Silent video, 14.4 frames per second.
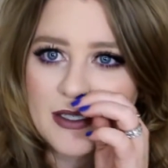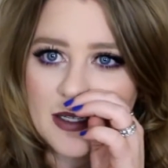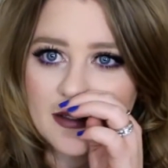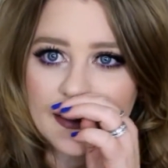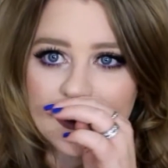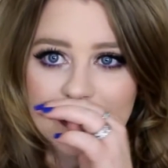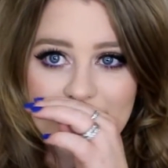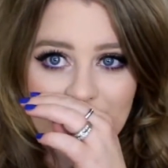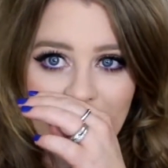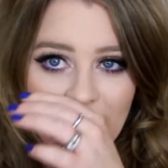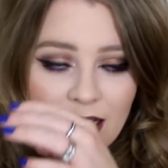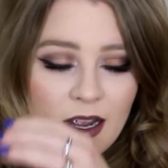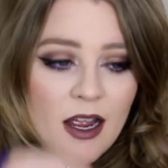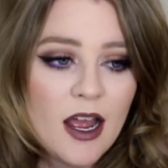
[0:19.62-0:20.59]
sound like a
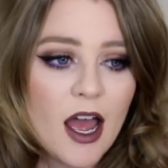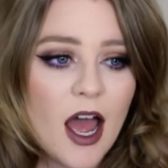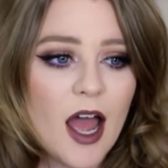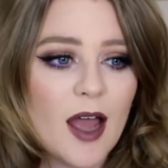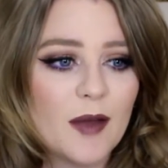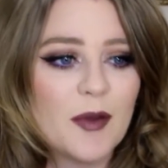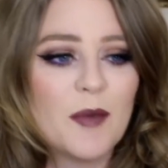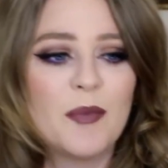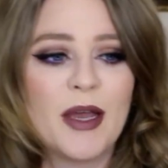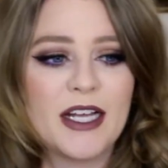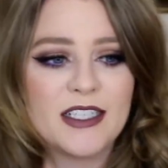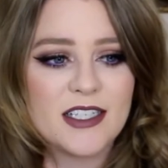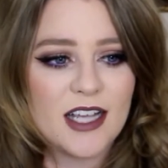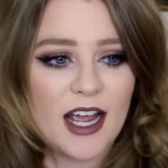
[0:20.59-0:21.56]
slut. Um,
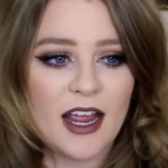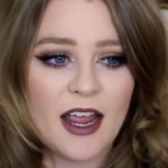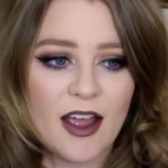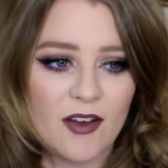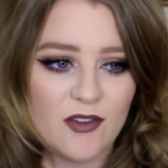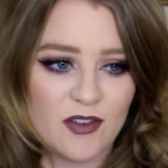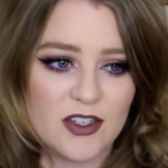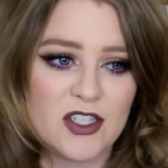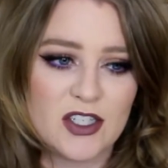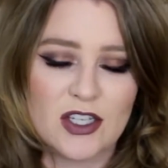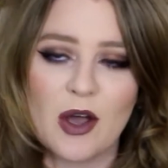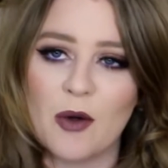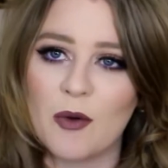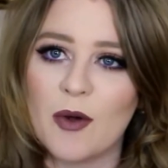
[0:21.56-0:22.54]
but I have
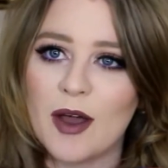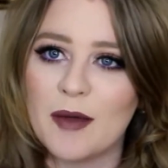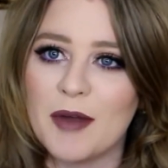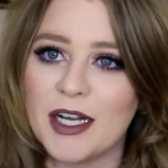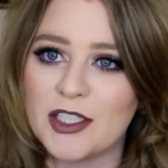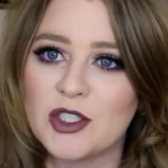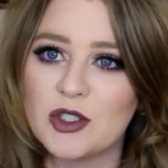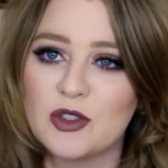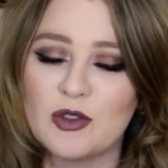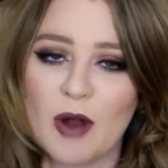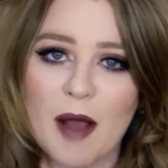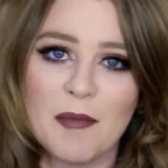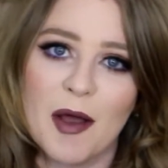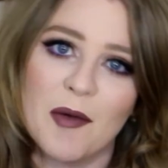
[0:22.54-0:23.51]
so much
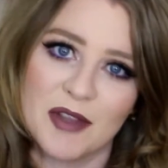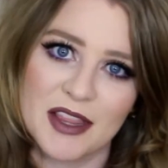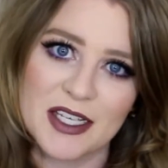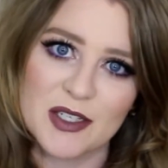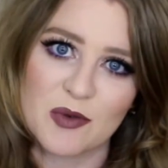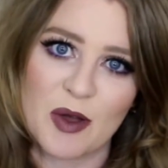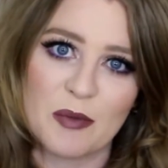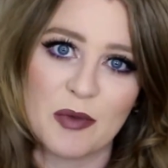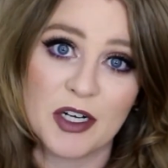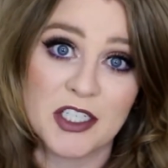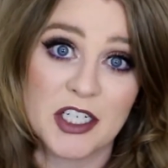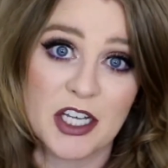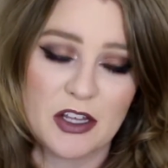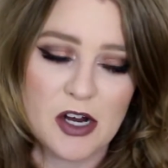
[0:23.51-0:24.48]
drama with this one
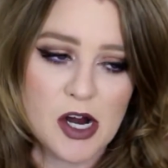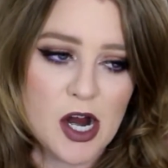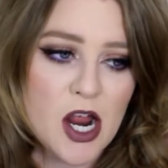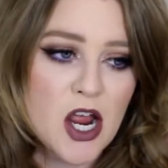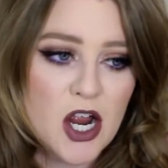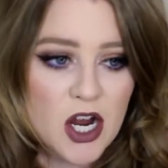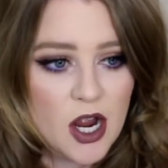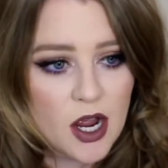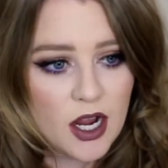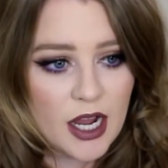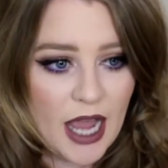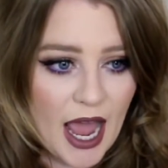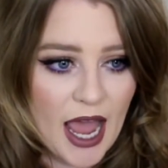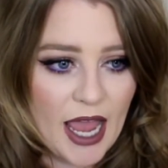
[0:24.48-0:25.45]
particular
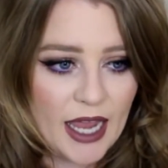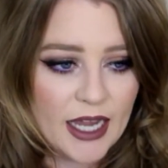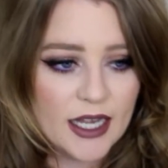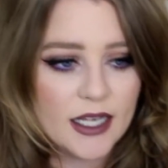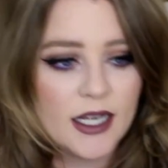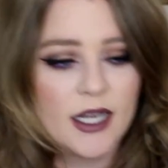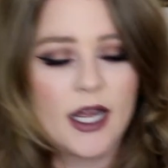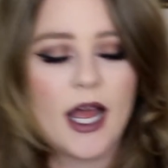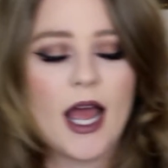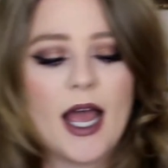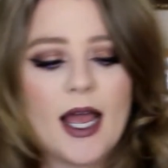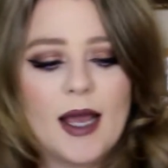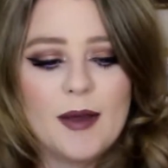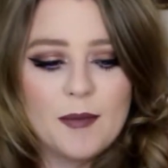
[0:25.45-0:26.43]
guy
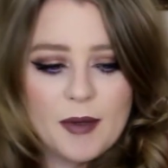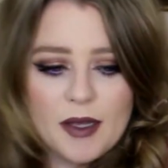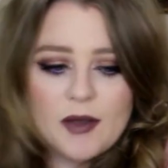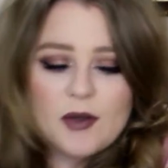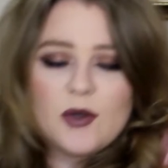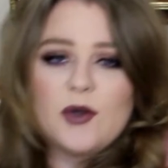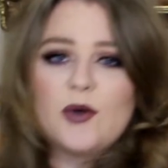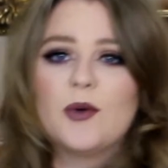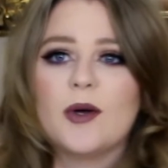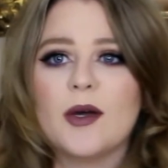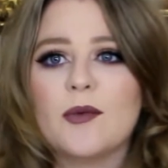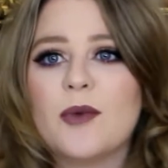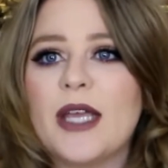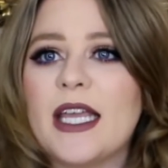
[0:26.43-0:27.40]
um, who
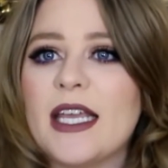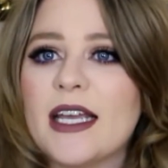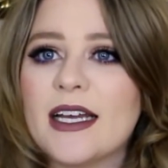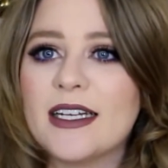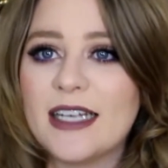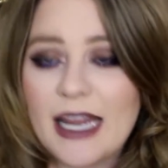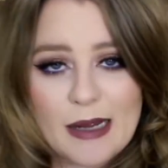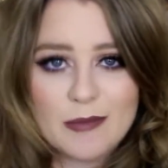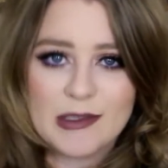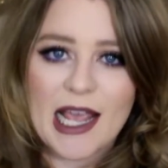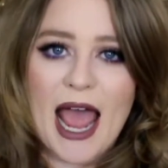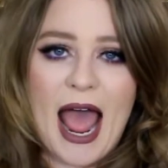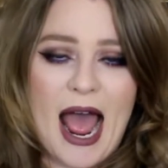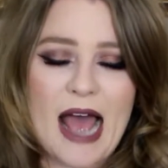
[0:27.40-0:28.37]
we named
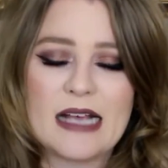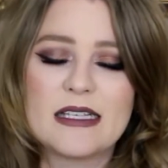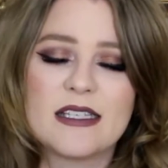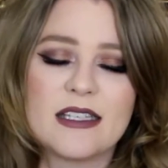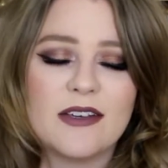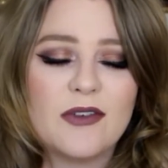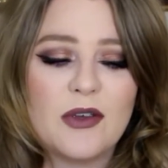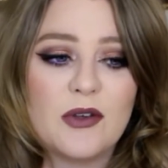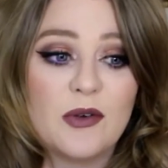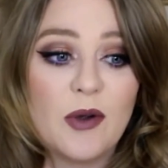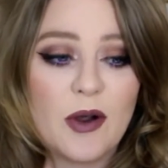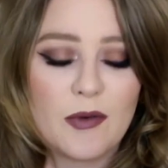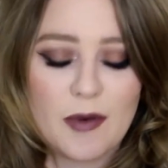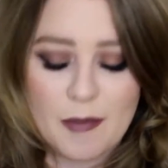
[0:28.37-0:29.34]
Ass, if
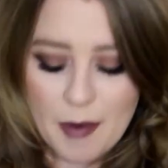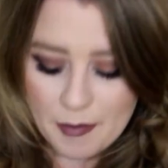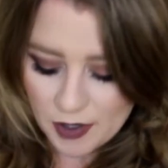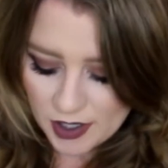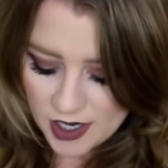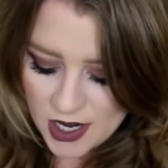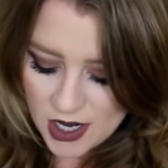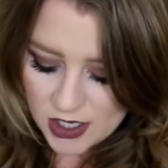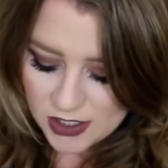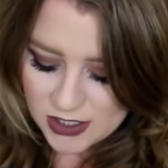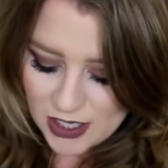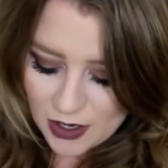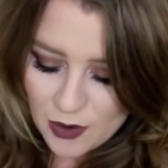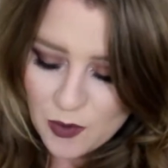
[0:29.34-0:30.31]
you remember.
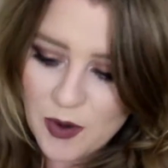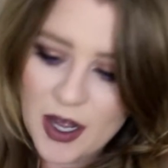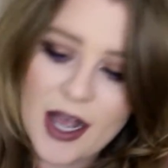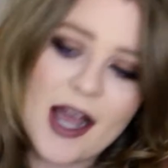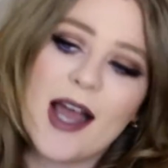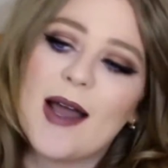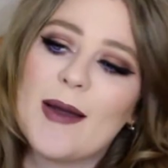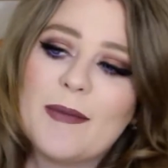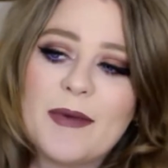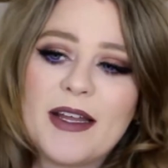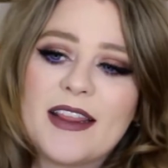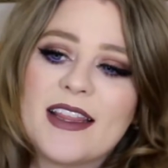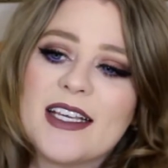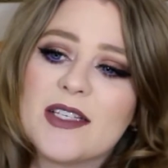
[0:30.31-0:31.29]
So um,
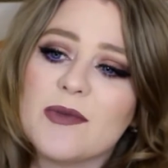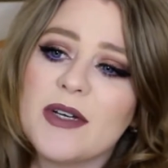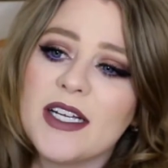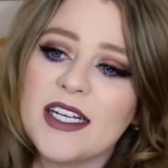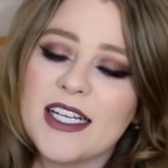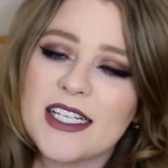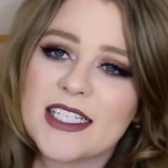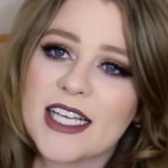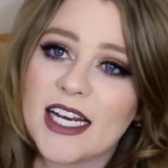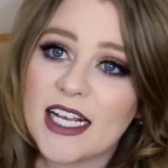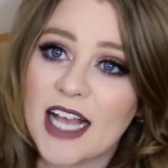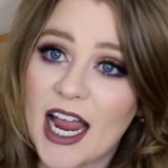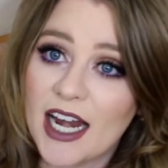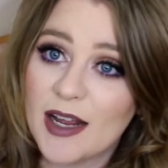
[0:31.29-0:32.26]
this one is going
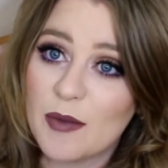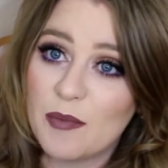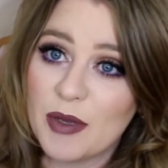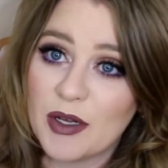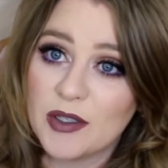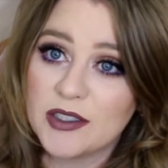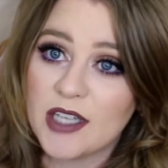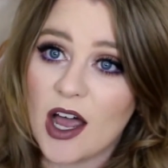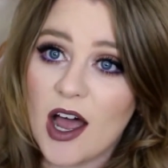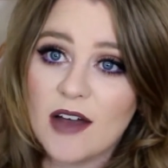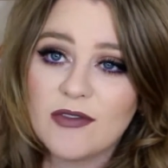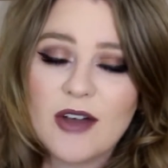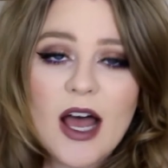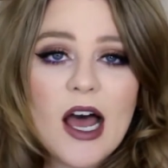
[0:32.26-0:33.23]
to kind of build
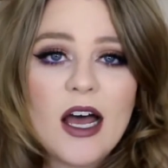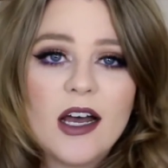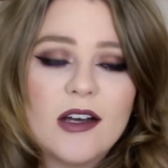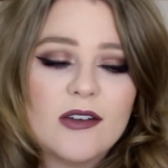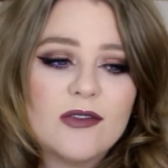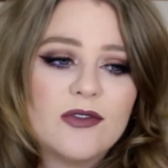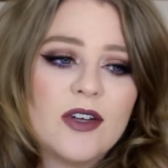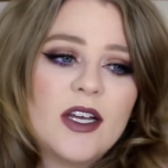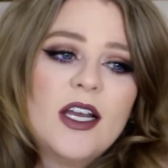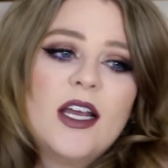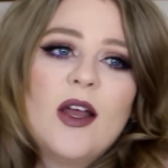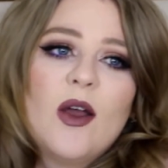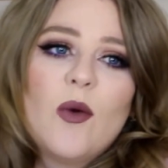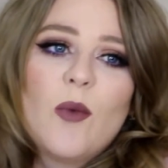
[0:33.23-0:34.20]
off of
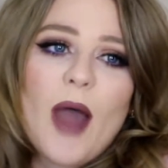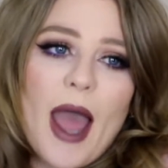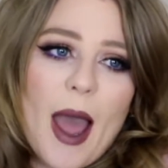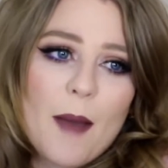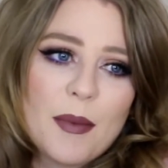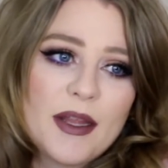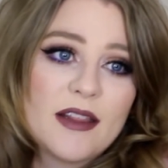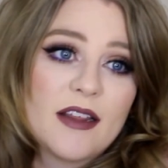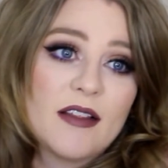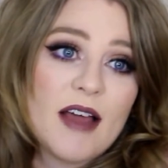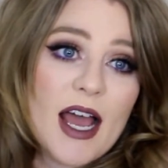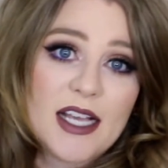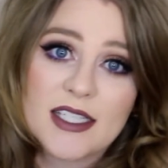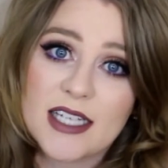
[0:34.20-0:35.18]
what happened the
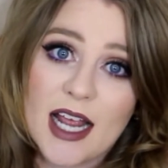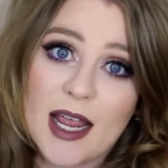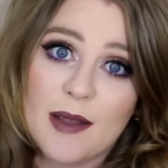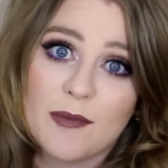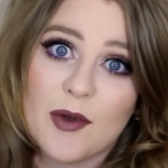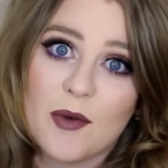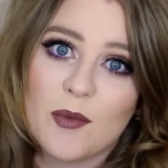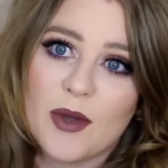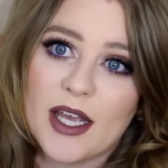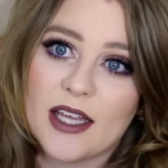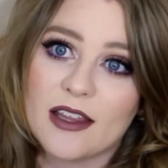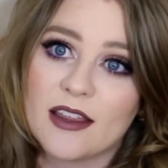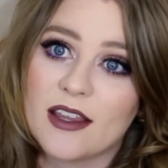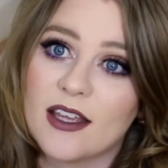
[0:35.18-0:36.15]
last time
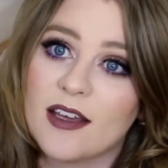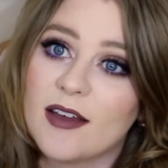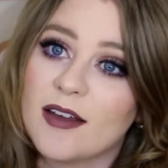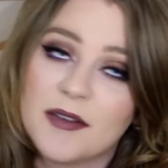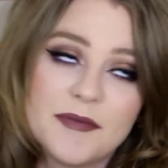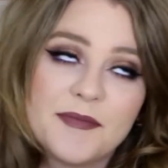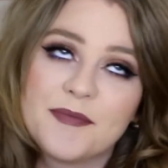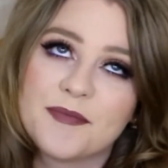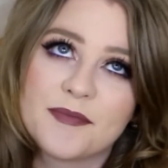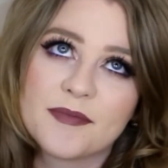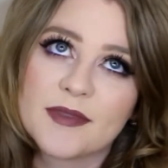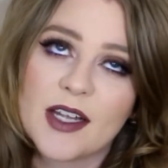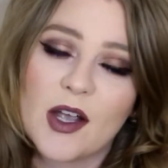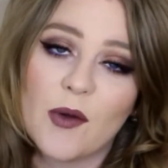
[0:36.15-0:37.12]
with
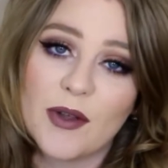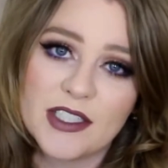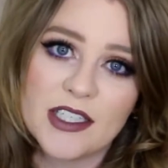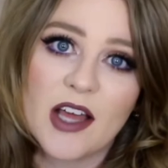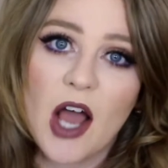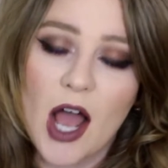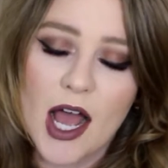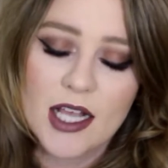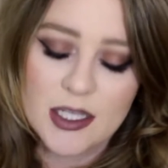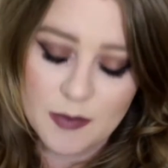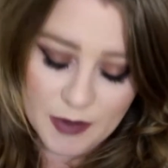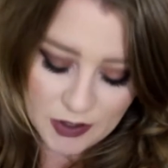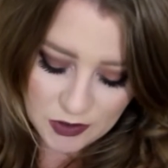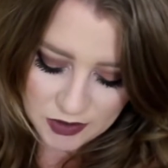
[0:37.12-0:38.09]
going to the
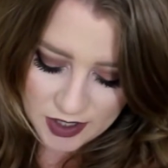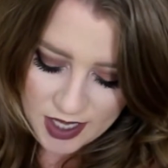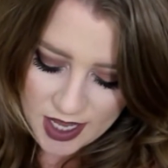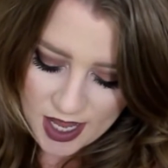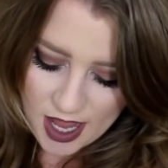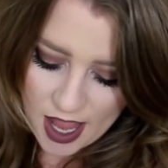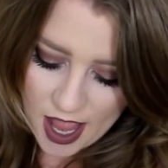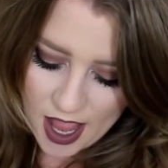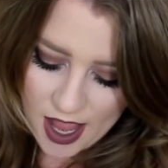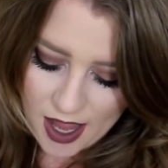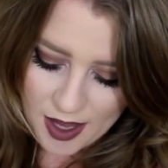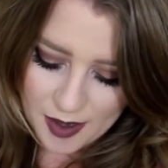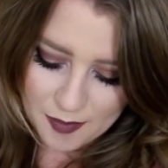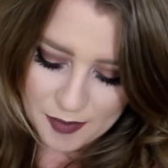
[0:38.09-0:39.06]
hospital
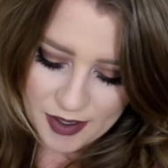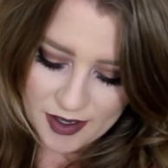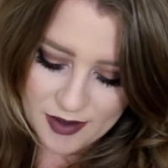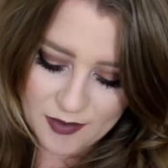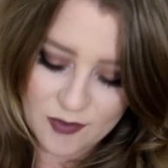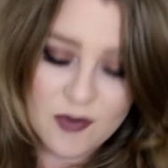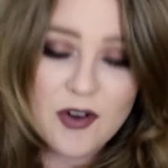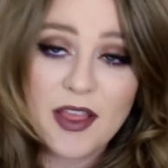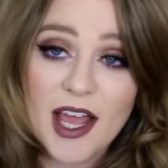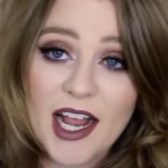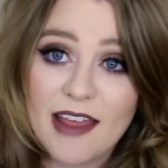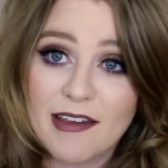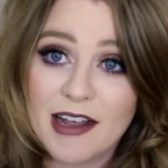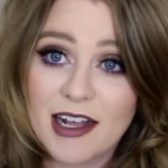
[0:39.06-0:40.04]
um, for that
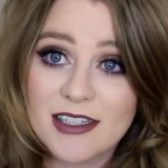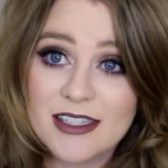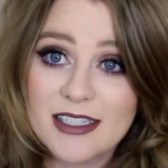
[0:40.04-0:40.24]
guy that got